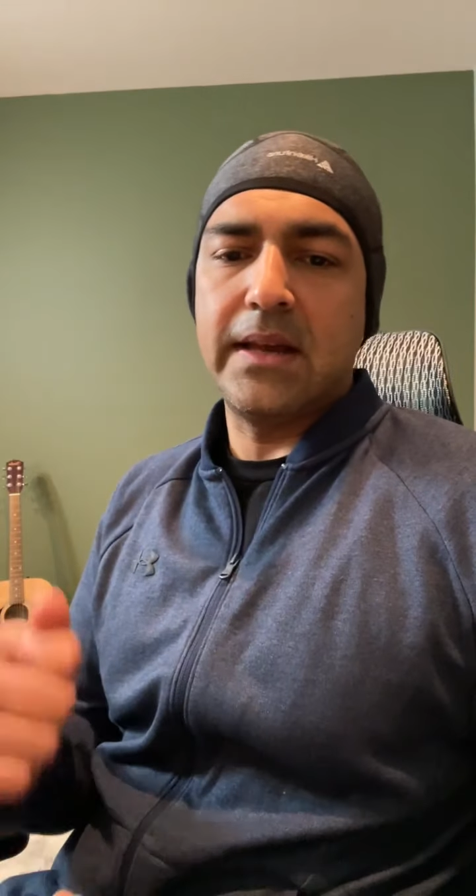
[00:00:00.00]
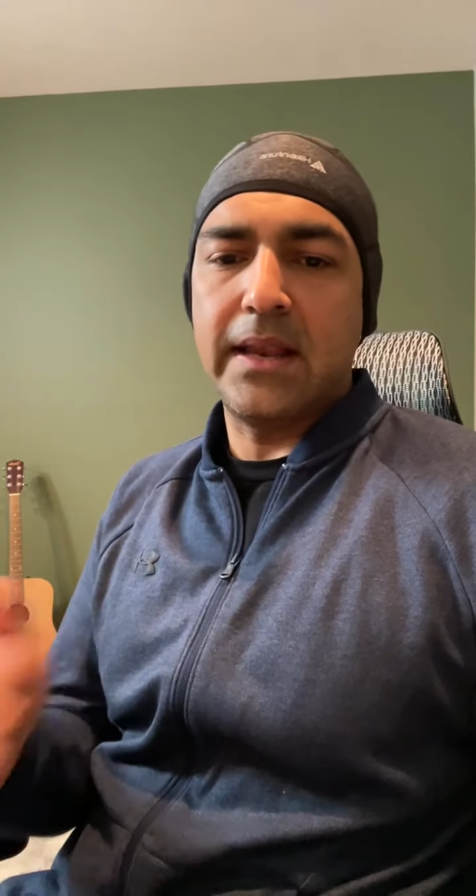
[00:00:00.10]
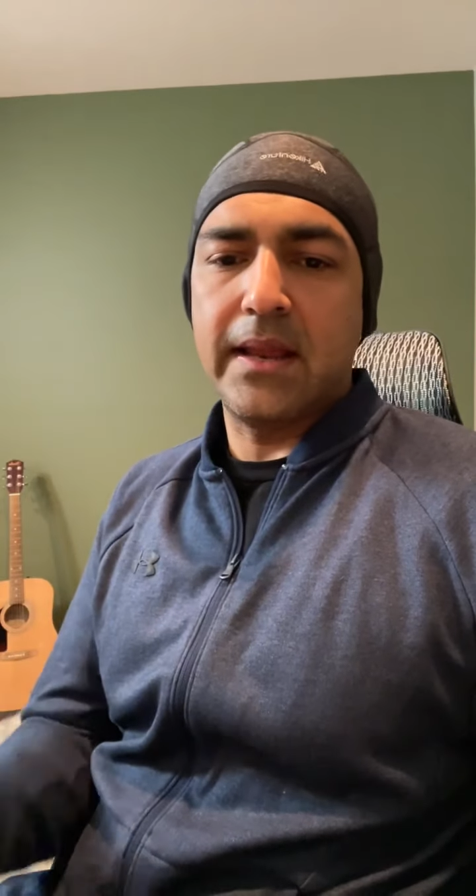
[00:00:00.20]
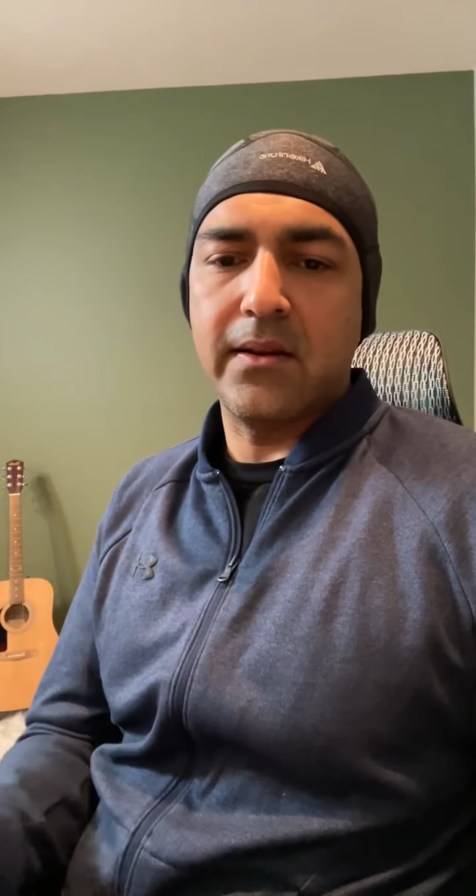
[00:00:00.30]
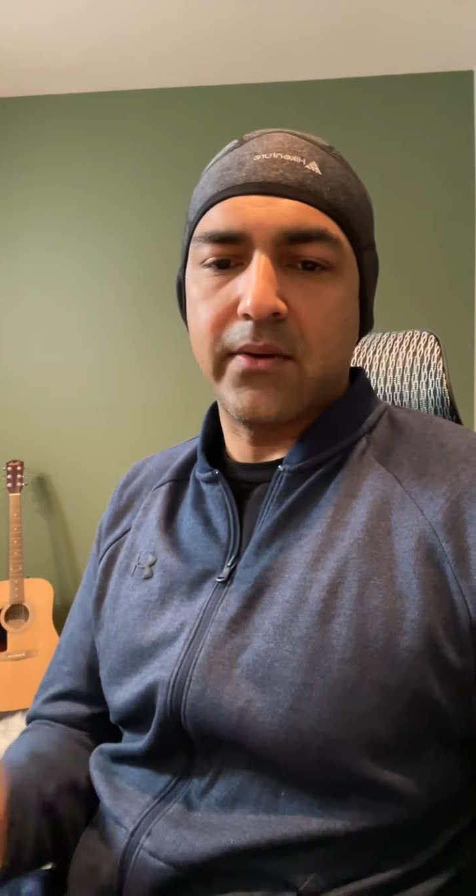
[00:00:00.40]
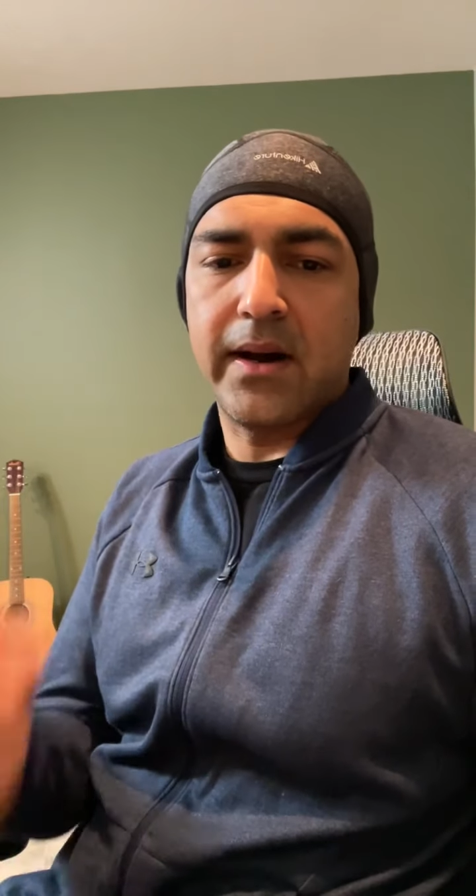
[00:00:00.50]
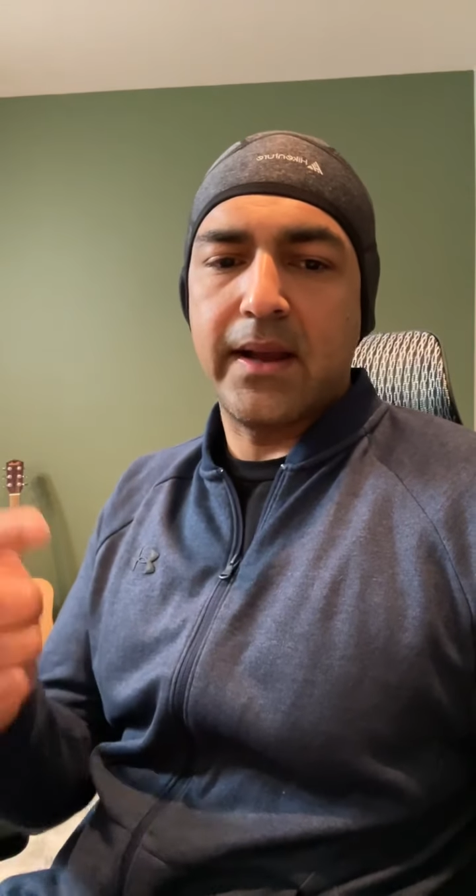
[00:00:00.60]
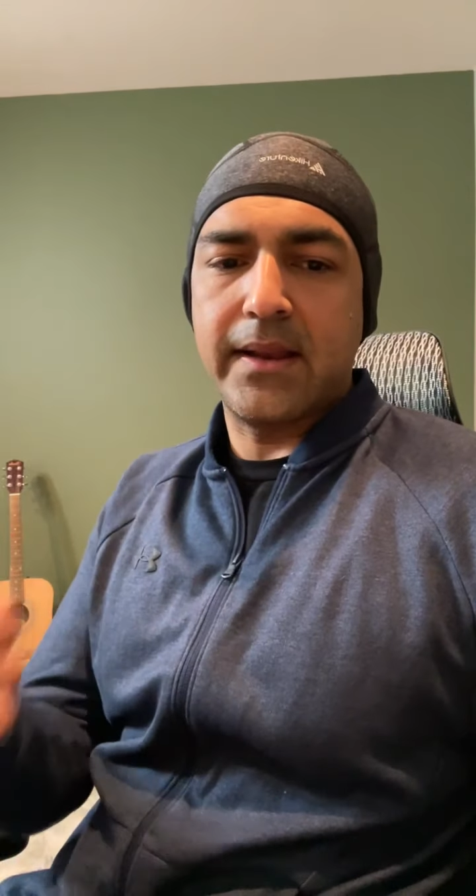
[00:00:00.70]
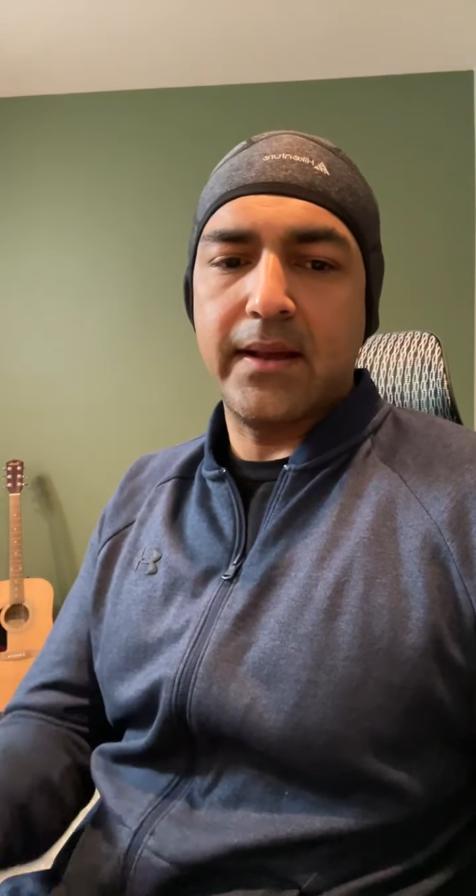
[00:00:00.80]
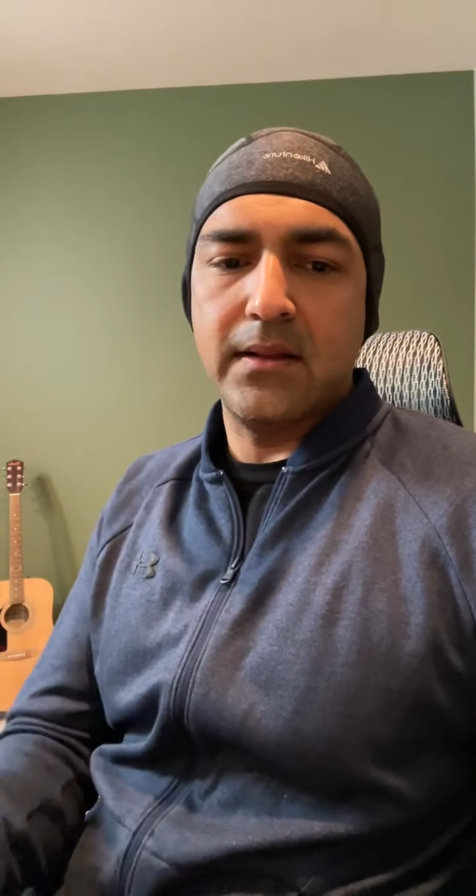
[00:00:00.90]
eating right,
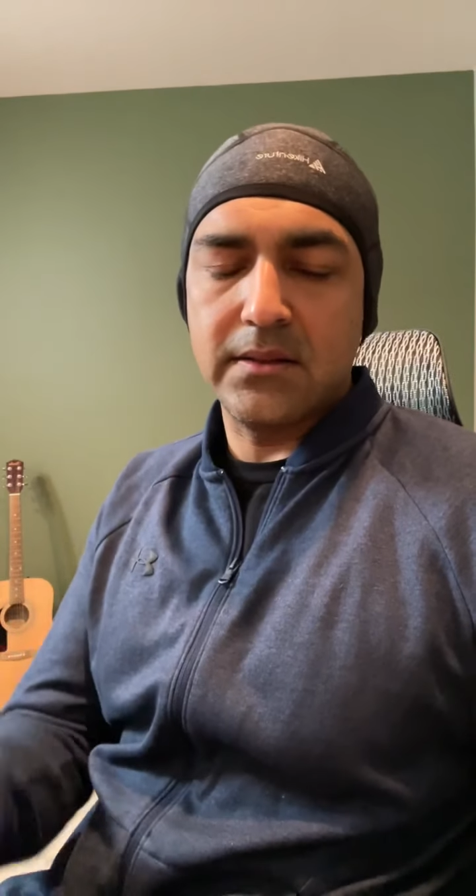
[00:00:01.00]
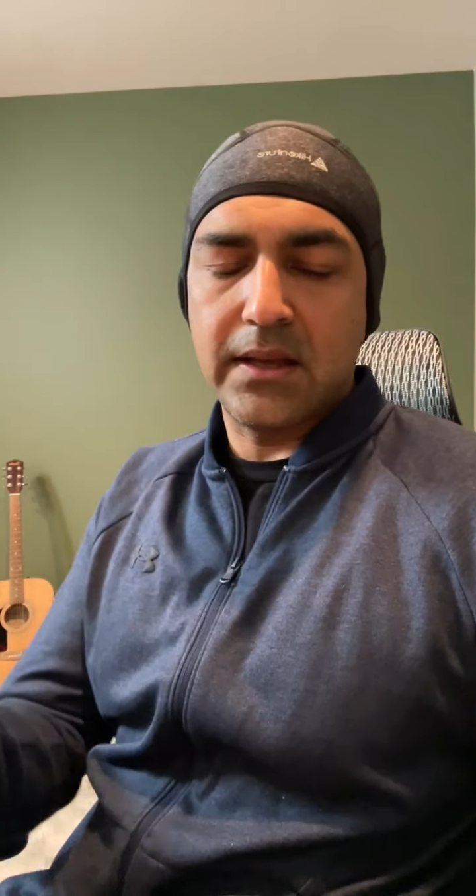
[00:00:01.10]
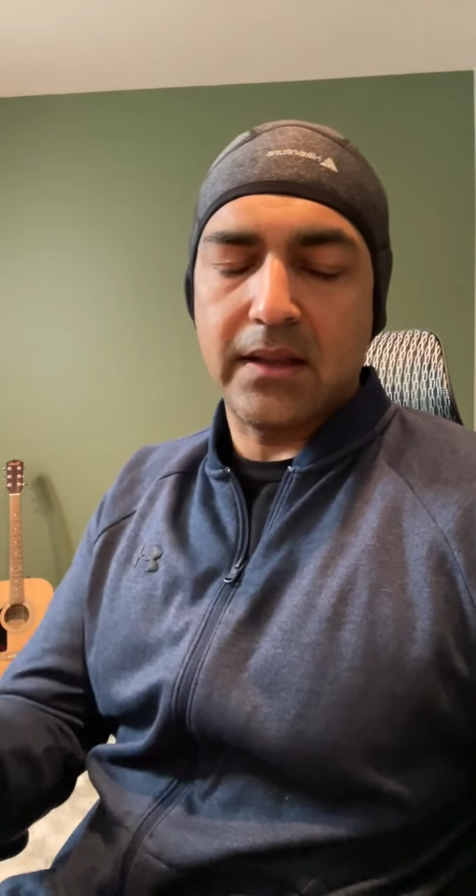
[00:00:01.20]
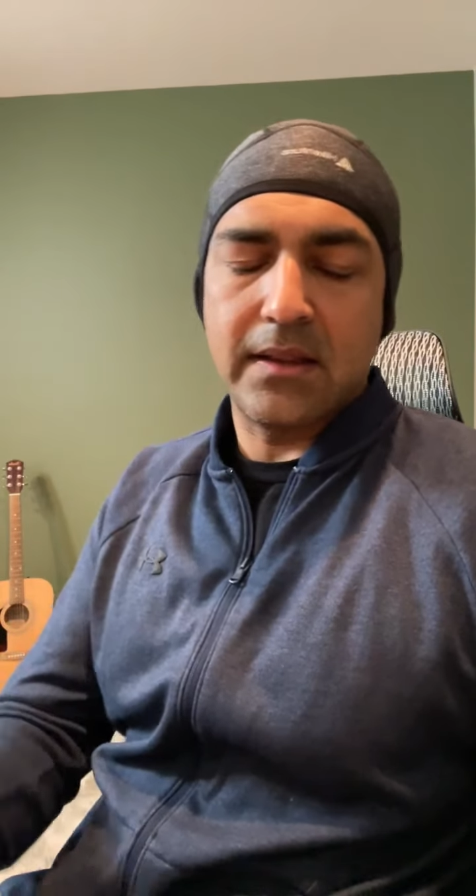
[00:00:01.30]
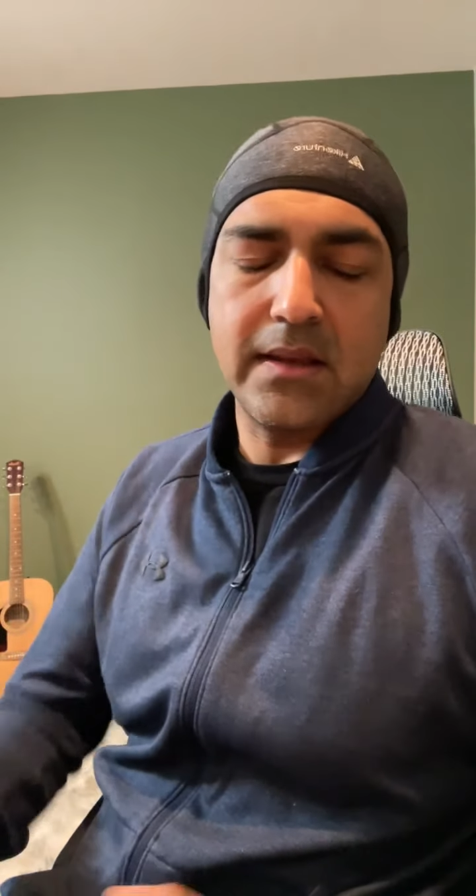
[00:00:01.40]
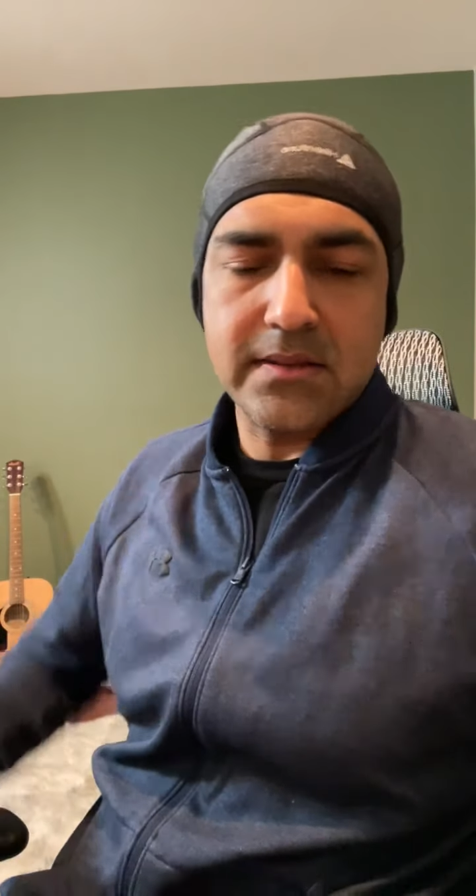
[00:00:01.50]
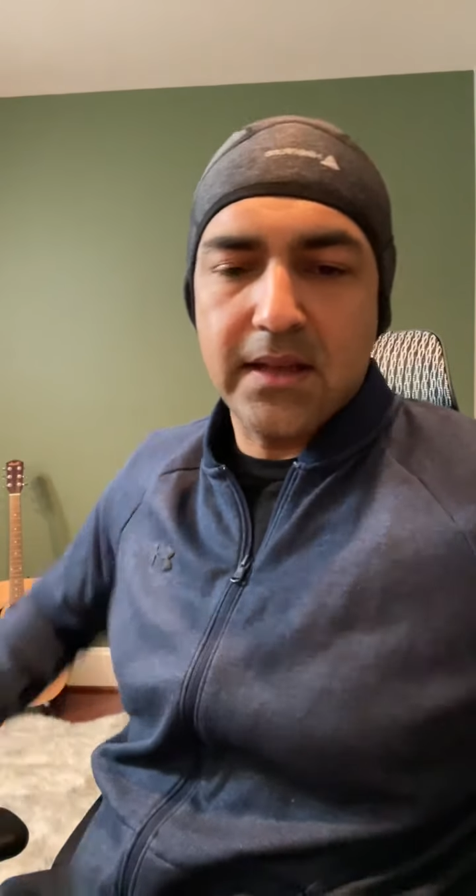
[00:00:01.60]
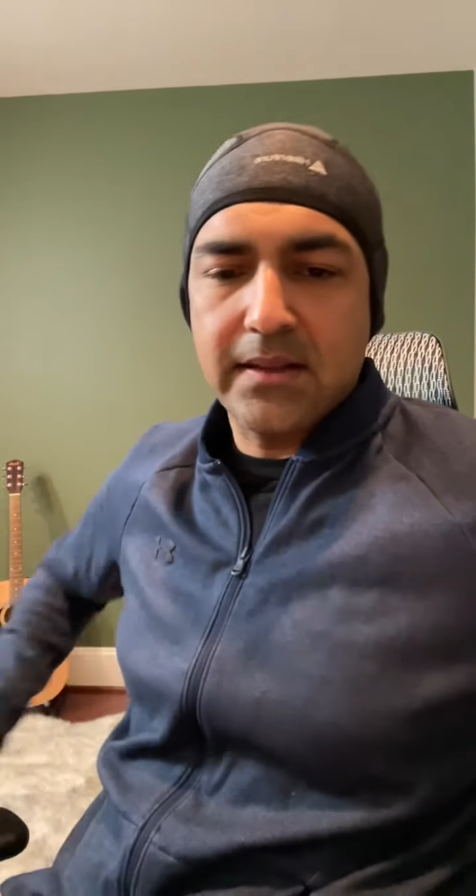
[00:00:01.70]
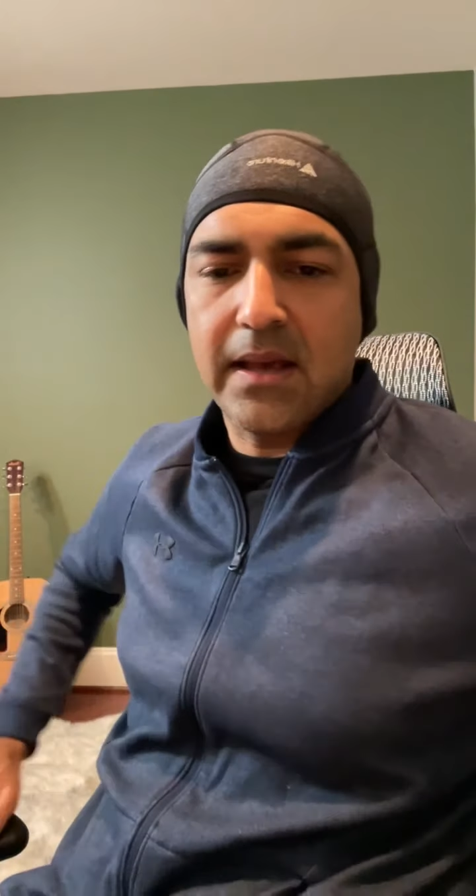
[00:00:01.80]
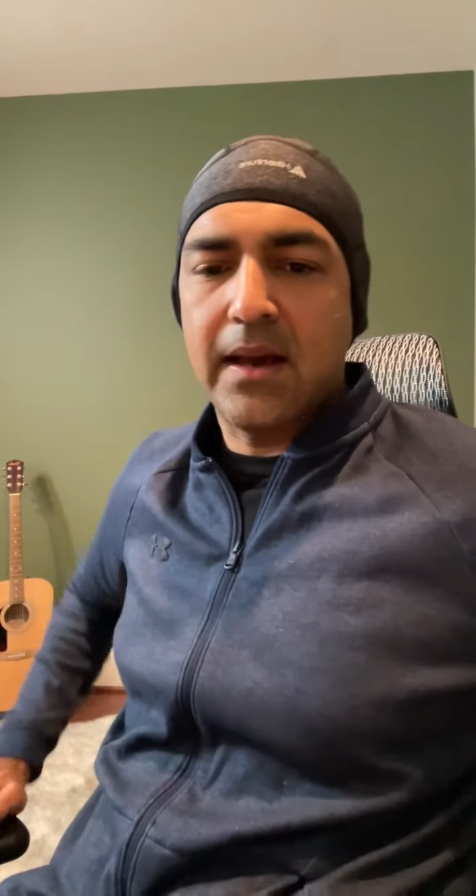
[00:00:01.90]
healthy, and things
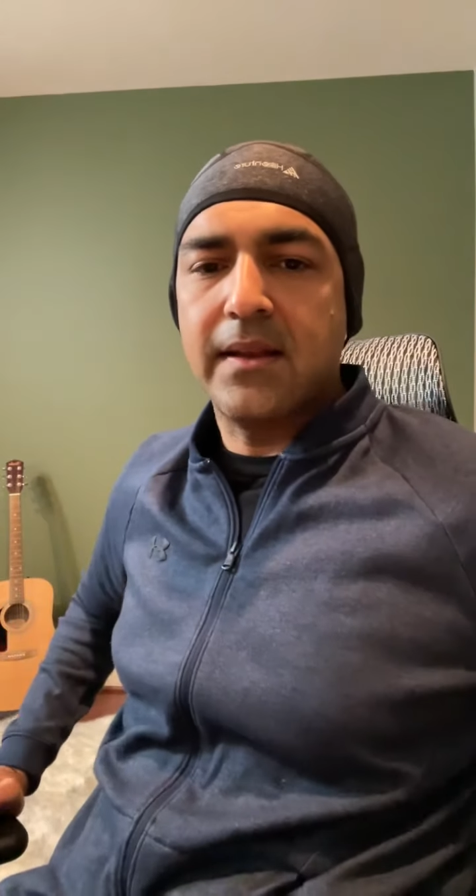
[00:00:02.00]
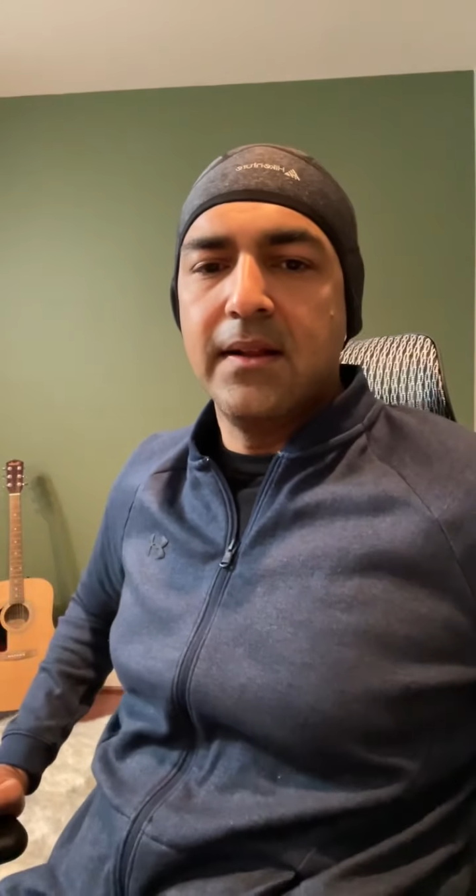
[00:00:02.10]
like that,